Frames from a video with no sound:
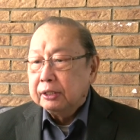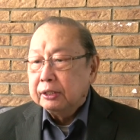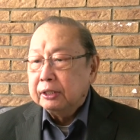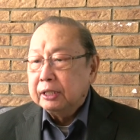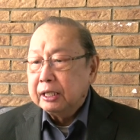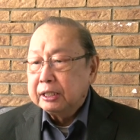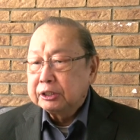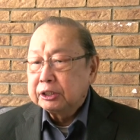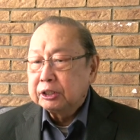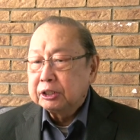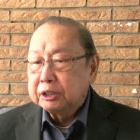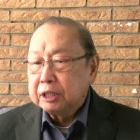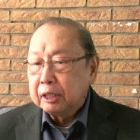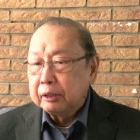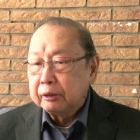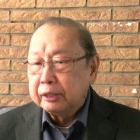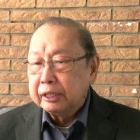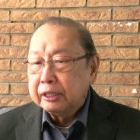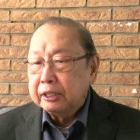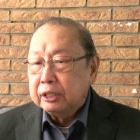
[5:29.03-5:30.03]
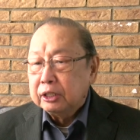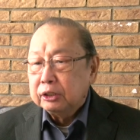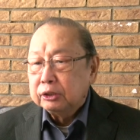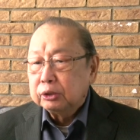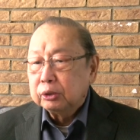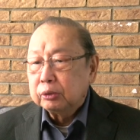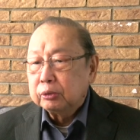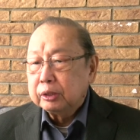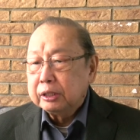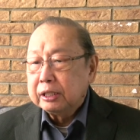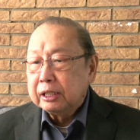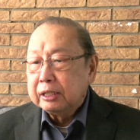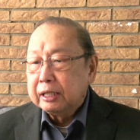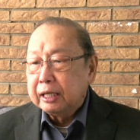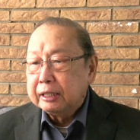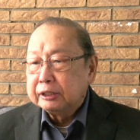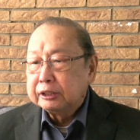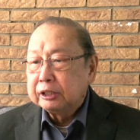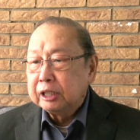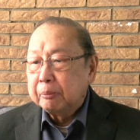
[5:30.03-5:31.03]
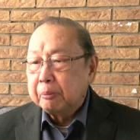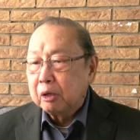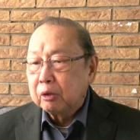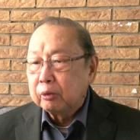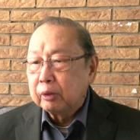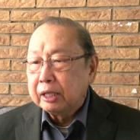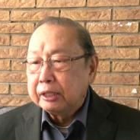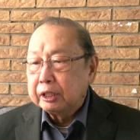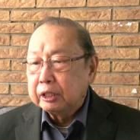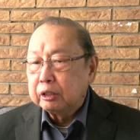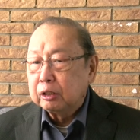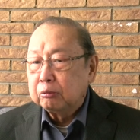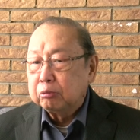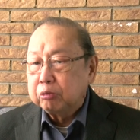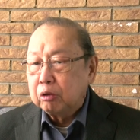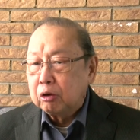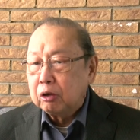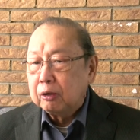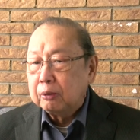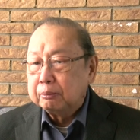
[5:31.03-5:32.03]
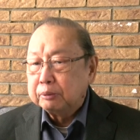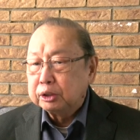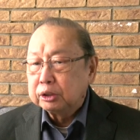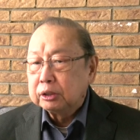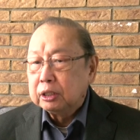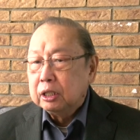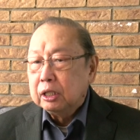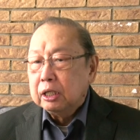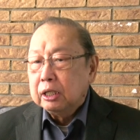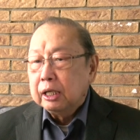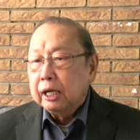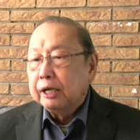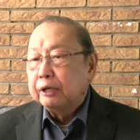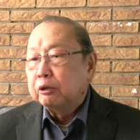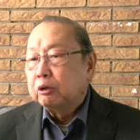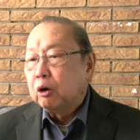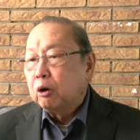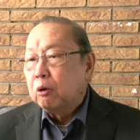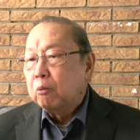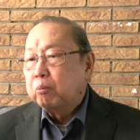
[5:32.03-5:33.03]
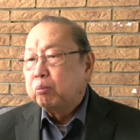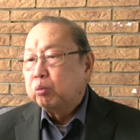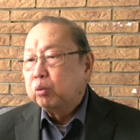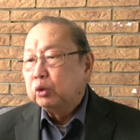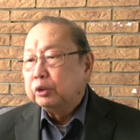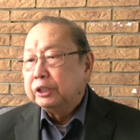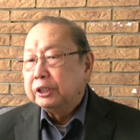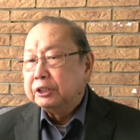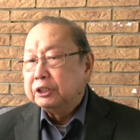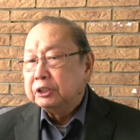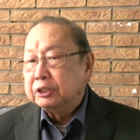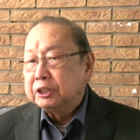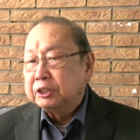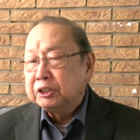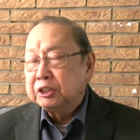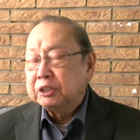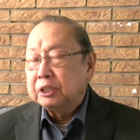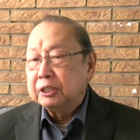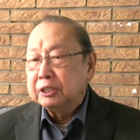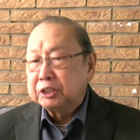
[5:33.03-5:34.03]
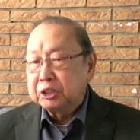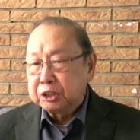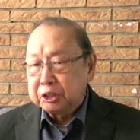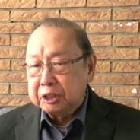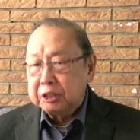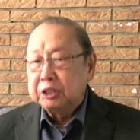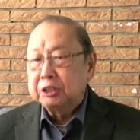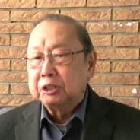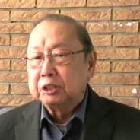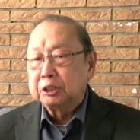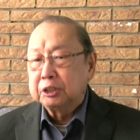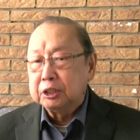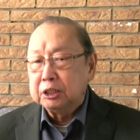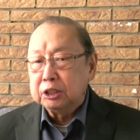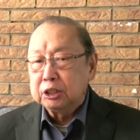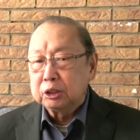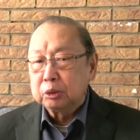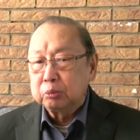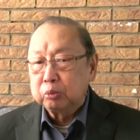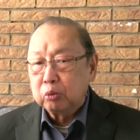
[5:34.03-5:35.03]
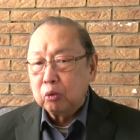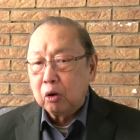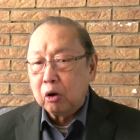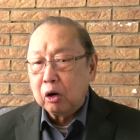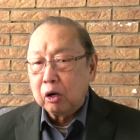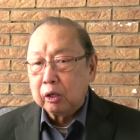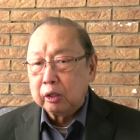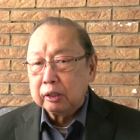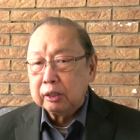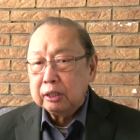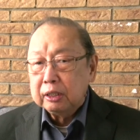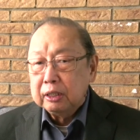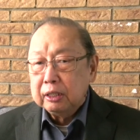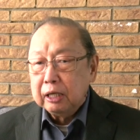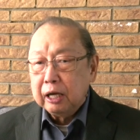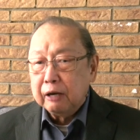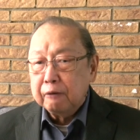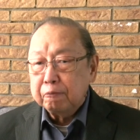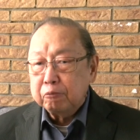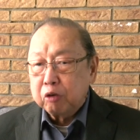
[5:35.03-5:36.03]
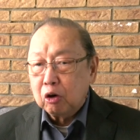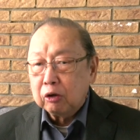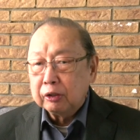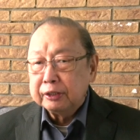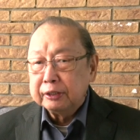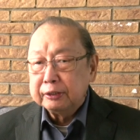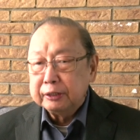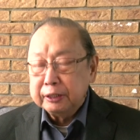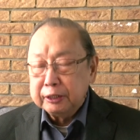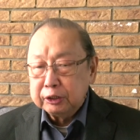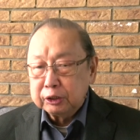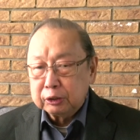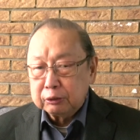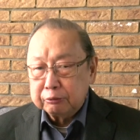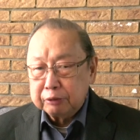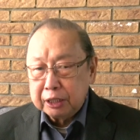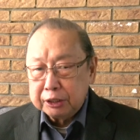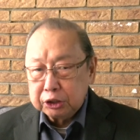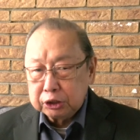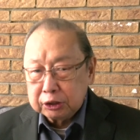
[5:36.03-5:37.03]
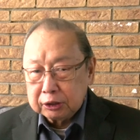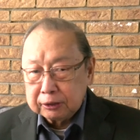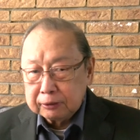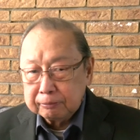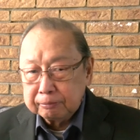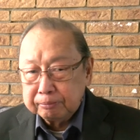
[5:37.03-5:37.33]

necessary to realize democratic reforms and cope with the exigencies of war and foreign intervention.